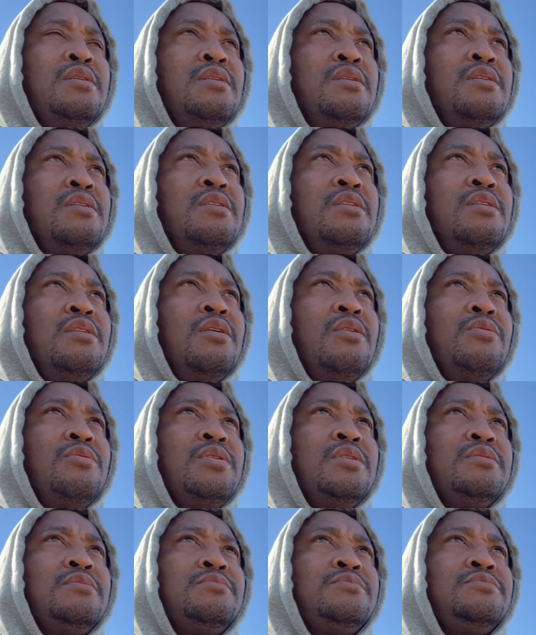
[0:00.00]
And
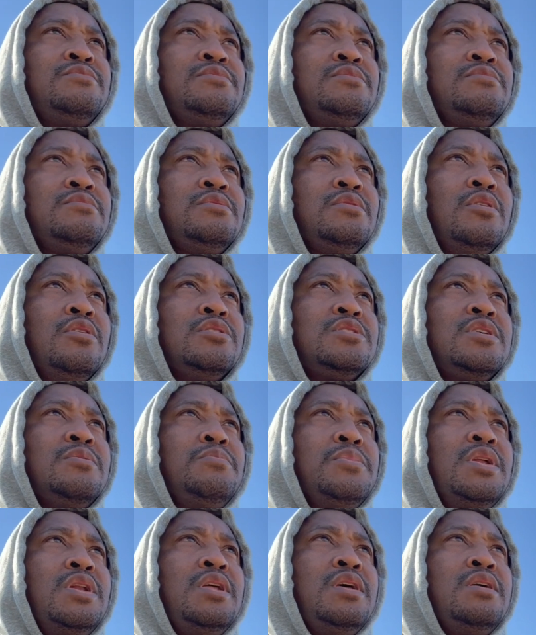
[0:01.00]

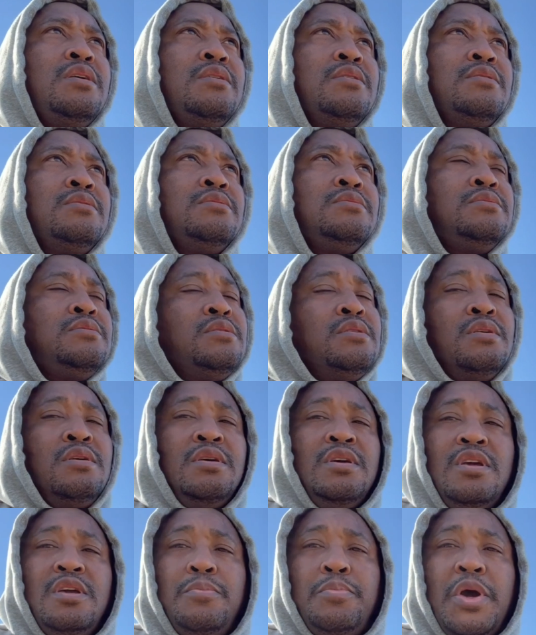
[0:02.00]
ultimately
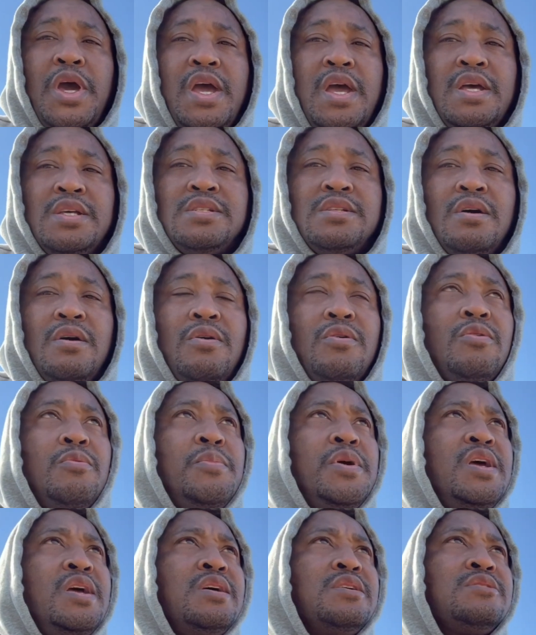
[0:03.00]
he passed on,
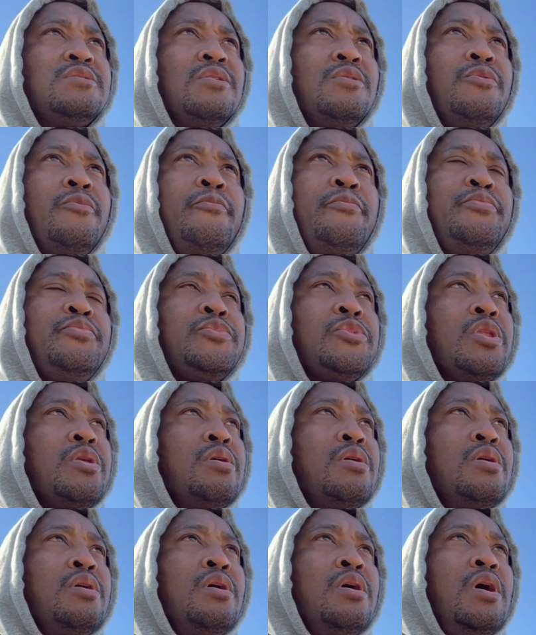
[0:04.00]
man. So
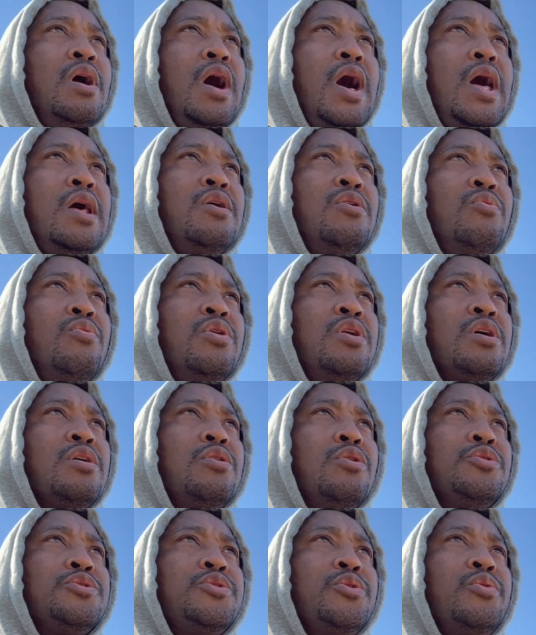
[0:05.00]
I don't want to
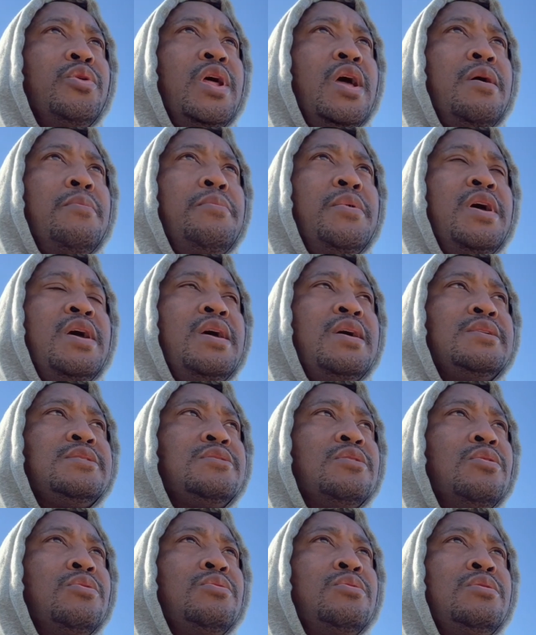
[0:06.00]
go through that, man.
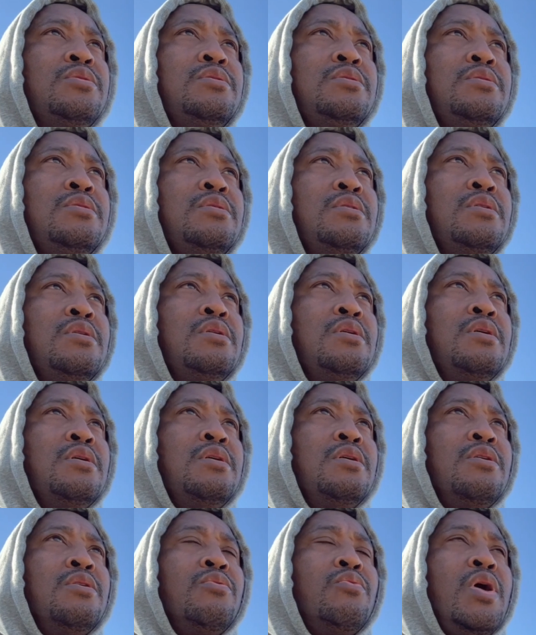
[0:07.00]
So
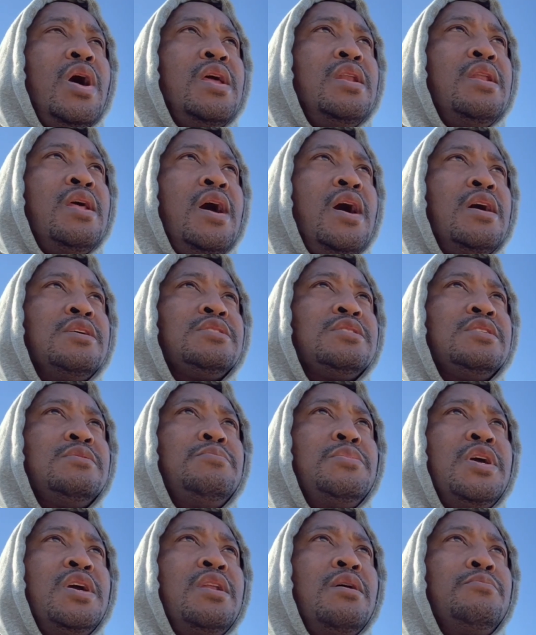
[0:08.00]
right now,
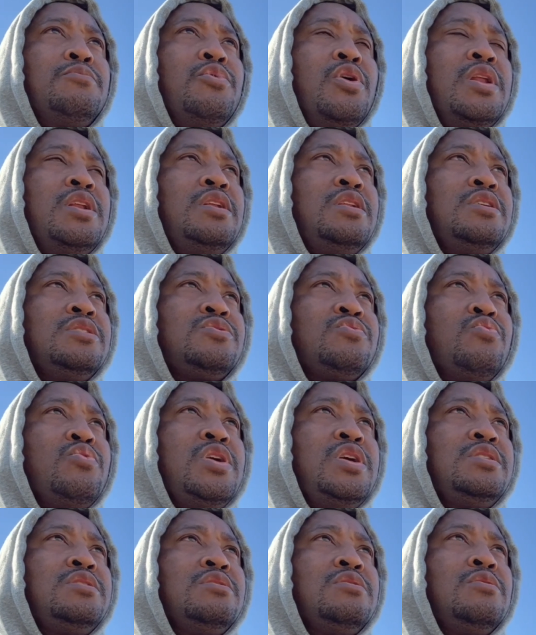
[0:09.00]
man, I'm running this
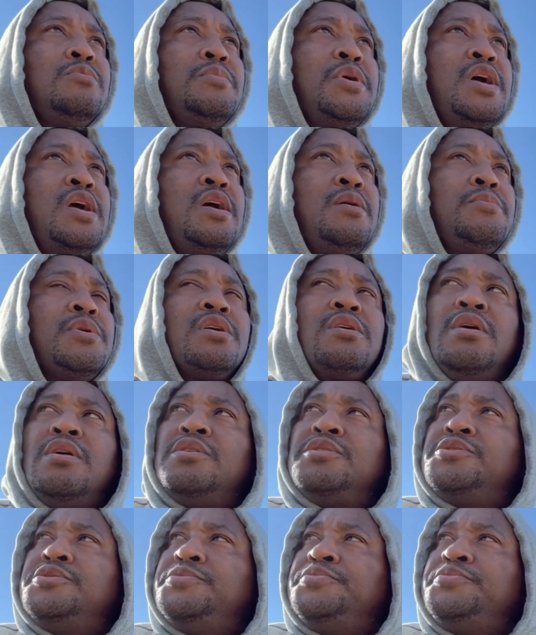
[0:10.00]
regional, man, because